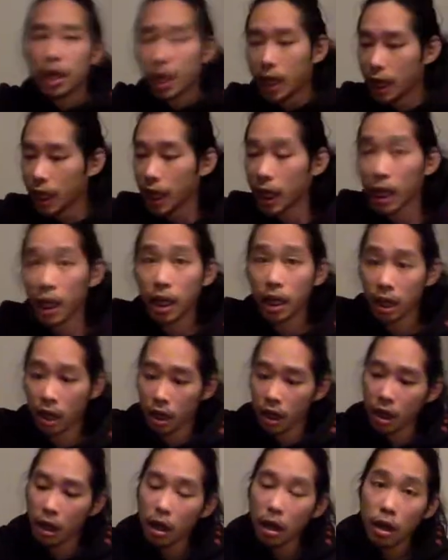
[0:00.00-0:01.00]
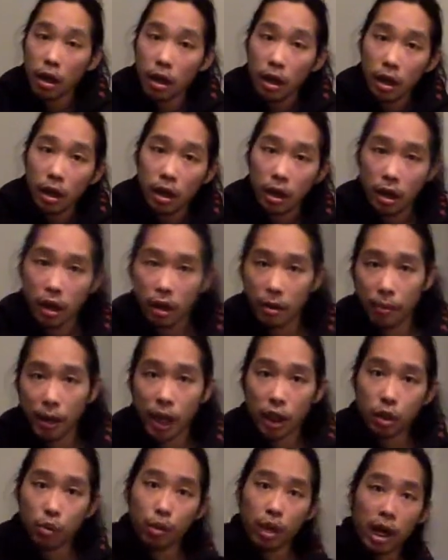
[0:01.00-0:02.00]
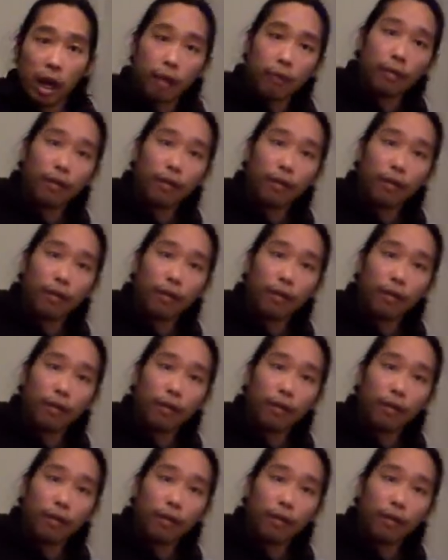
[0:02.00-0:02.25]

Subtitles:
Here, imagine you have